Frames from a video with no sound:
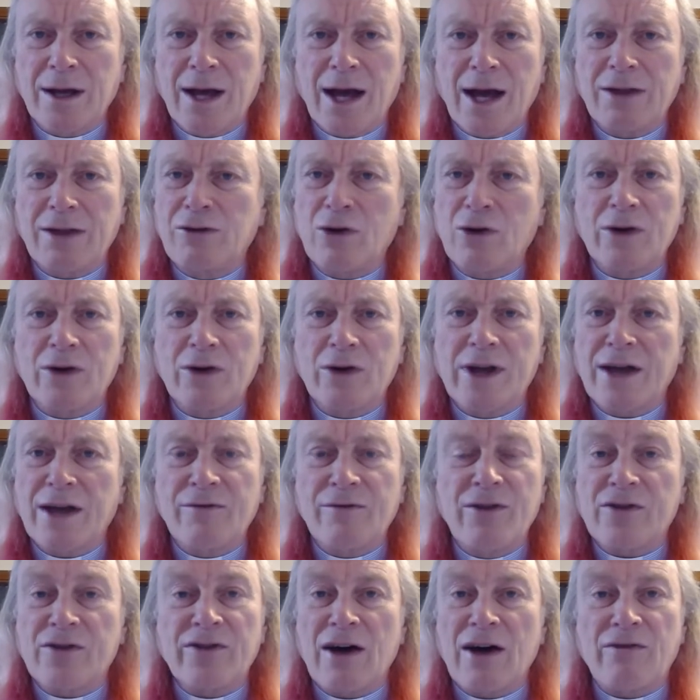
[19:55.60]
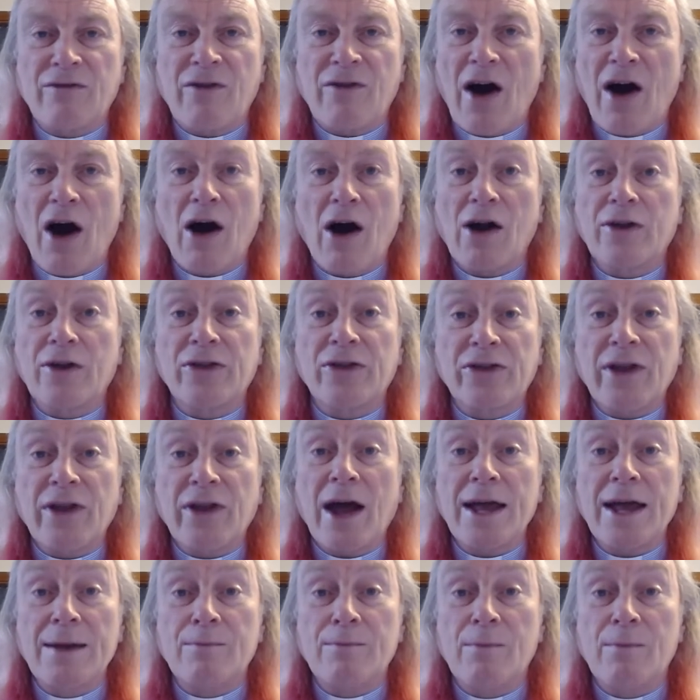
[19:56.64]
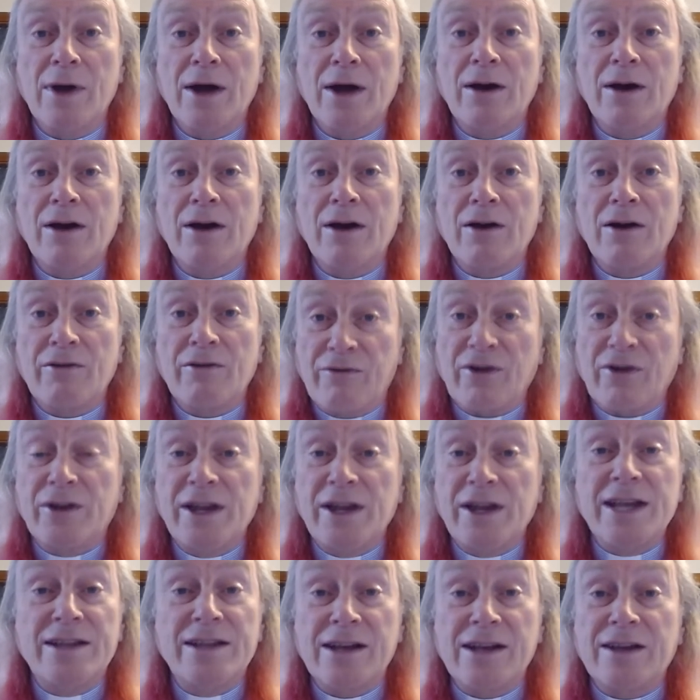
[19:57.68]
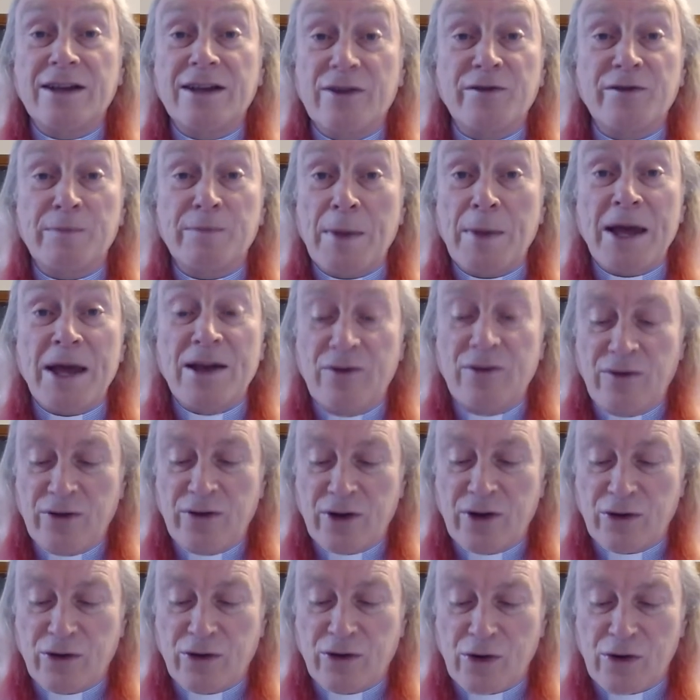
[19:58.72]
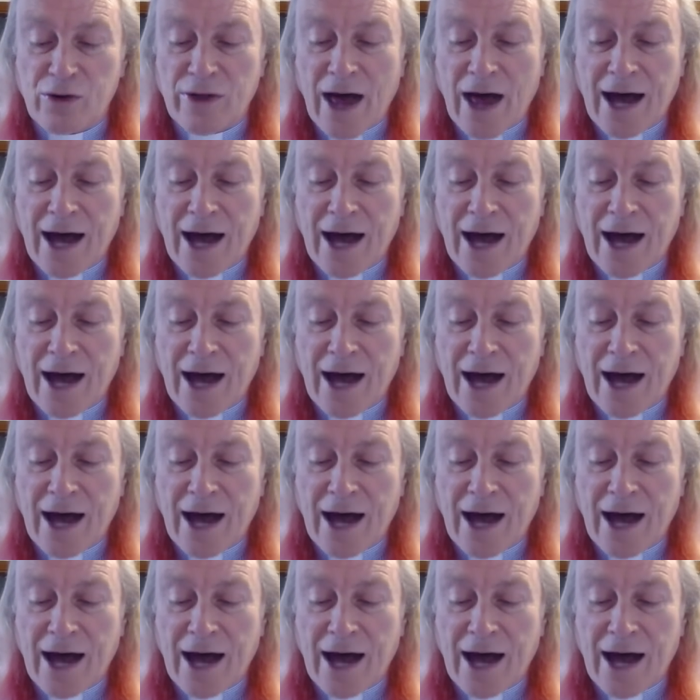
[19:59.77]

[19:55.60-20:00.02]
and don't give yourself a hard time for needing the space to do that.